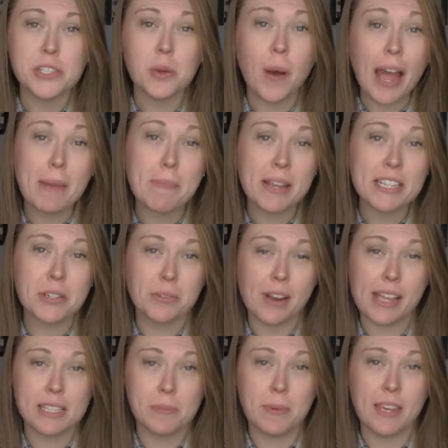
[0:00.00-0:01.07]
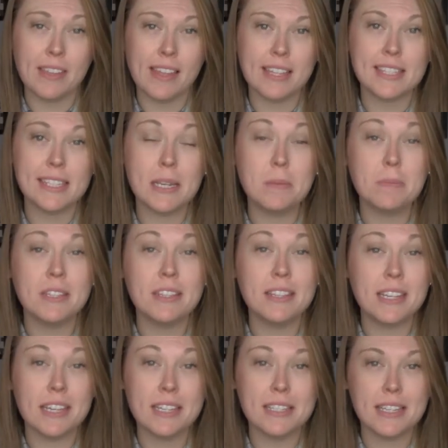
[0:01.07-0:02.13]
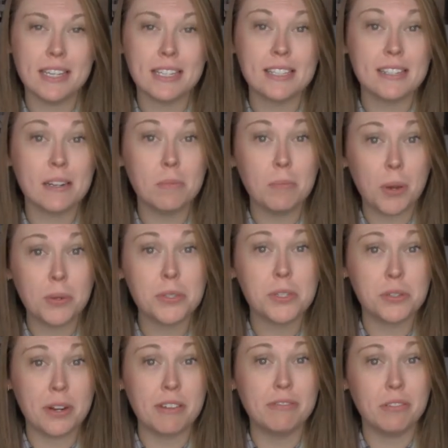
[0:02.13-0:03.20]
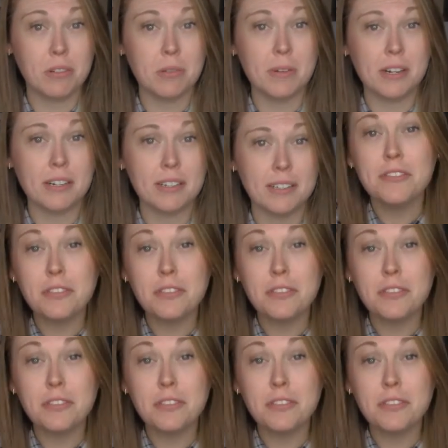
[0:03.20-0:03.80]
So I picked a recipe that seemed the easiest and most straightforward.